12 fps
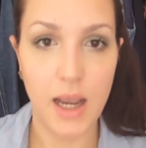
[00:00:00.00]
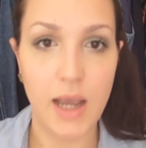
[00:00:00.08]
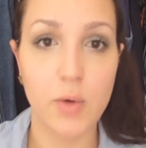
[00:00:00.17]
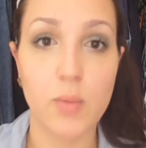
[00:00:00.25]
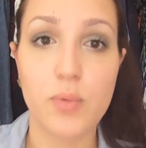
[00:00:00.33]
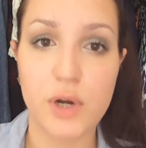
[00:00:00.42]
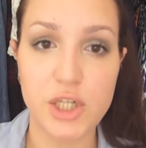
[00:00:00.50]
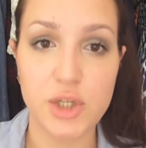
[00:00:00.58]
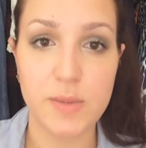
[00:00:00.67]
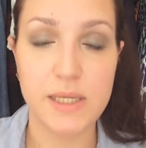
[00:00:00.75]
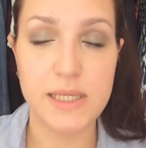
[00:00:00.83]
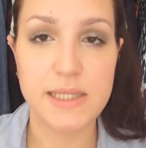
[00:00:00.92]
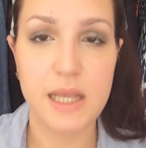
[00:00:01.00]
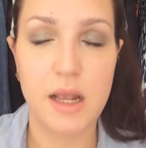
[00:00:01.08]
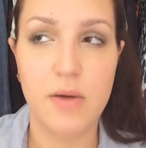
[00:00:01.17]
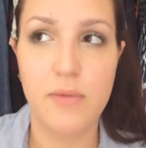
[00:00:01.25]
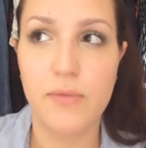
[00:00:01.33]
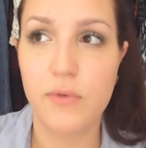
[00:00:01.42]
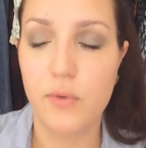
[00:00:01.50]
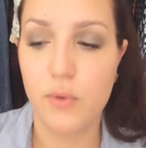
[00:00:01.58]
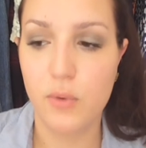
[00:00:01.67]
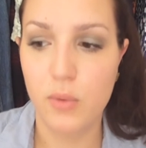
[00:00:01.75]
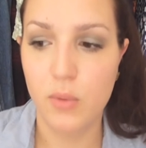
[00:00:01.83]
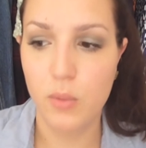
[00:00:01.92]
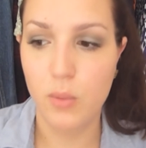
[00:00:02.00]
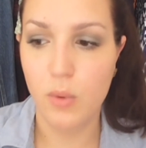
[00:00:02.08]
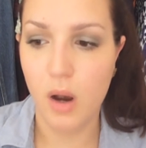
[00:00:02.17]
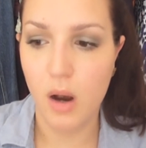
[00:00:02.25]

I don't pressure myself to